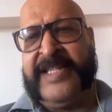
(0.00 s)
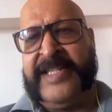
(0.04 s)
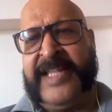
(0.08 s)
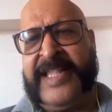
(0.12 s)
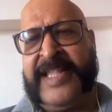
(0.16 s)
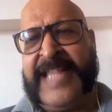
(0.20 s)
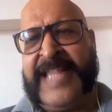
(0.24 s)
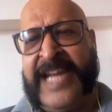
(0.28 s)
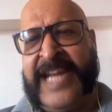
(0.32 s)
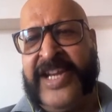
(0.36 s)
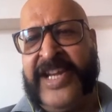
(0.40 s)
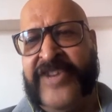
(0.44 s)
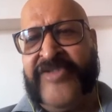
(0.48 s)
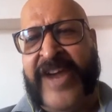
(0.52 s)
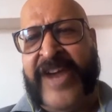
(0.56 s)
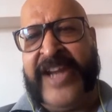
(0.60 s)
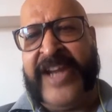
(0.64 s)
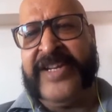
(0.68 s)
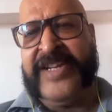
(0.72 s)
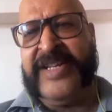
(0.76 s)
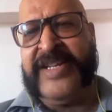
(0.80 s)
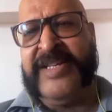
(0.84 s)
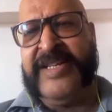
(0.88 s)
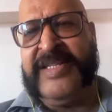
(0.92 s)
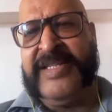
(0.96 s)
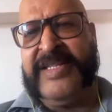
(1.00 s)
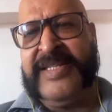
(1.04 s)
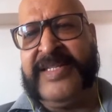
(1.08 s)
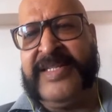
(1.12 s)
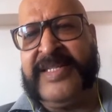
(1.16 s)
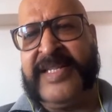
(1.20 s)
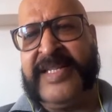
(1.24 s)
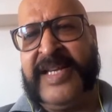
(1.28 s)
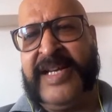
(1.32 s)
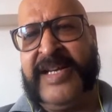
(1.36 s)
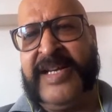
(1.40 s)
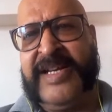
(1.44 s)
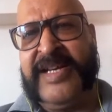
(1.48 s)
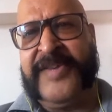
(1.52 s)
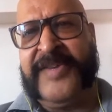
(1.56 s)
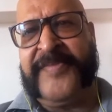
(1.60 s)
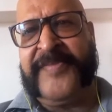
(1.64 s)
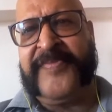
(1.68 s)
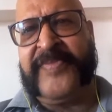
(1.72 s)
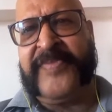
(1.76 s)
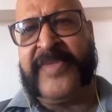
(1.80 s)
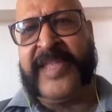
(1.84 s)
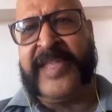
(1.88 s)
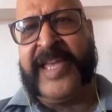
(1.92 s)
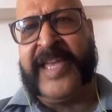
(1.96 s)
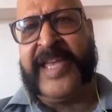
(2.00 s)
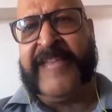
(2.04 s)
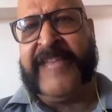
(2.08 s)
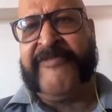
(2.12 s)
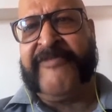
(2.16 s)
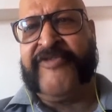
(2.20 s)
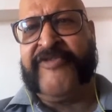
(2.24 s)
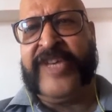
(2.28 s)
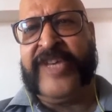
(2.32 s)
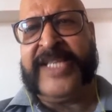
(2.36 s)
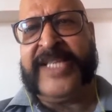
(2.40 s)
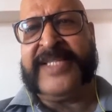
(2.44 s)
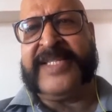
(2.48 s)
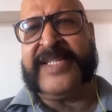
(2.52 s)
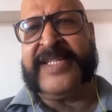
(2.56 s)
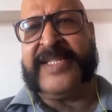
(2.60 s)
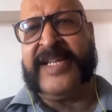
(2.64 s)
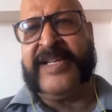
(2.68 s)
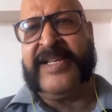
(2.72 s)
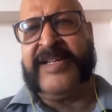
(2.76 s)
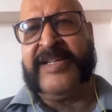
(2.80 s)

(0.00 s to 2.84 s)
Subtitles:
the Latin writers influenced